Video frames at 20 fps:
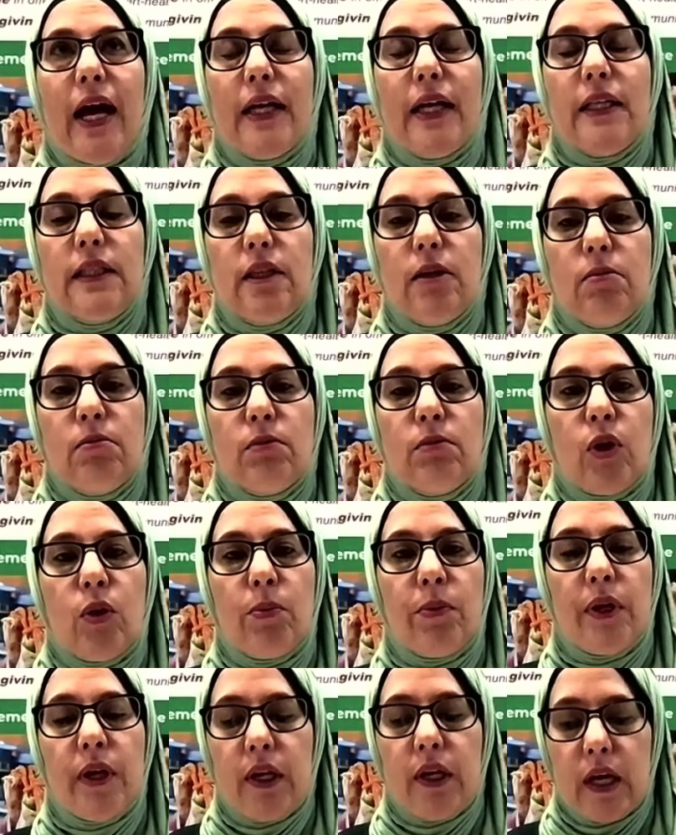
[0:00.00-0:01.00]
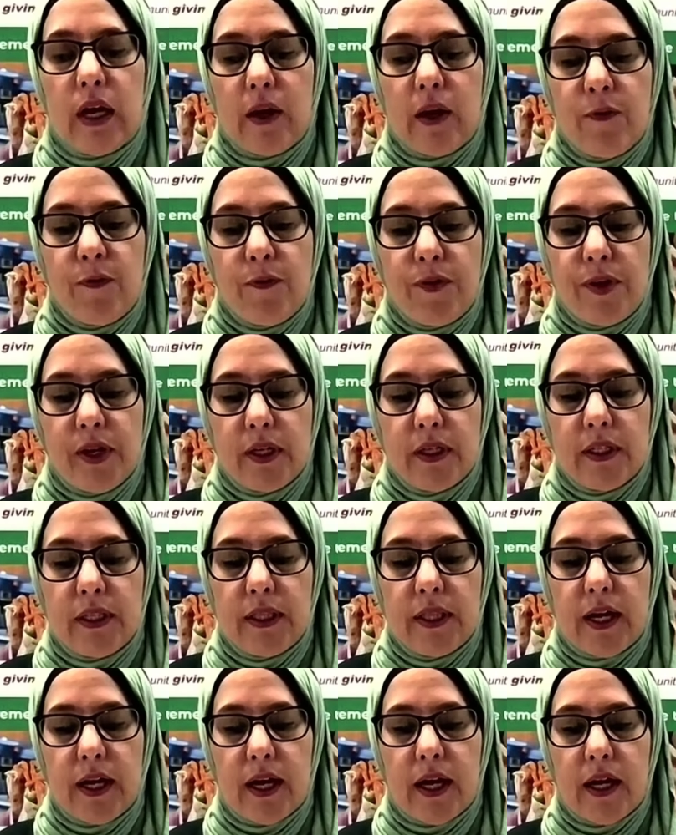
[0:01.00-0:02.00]
At the moment, I
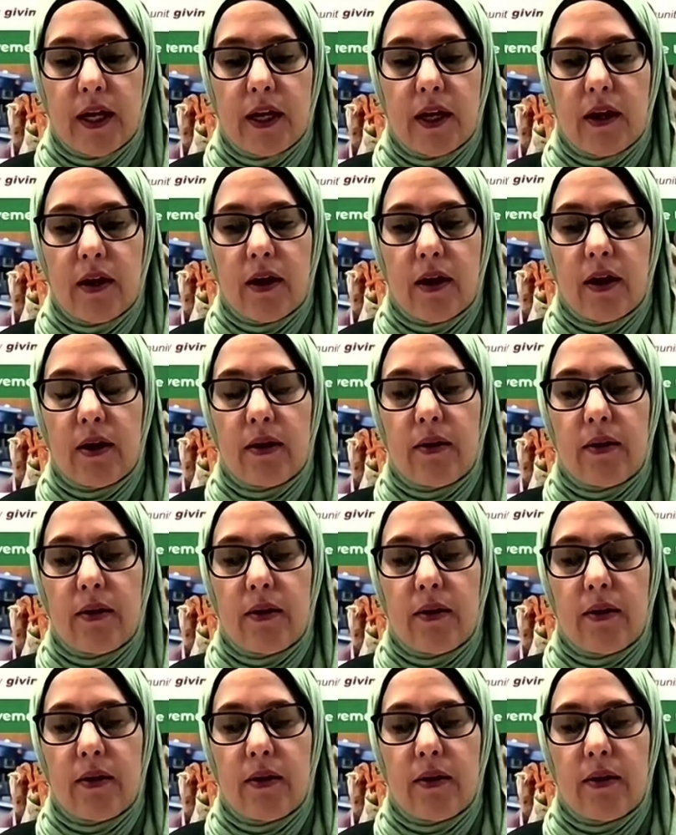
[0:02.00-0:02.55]
feel that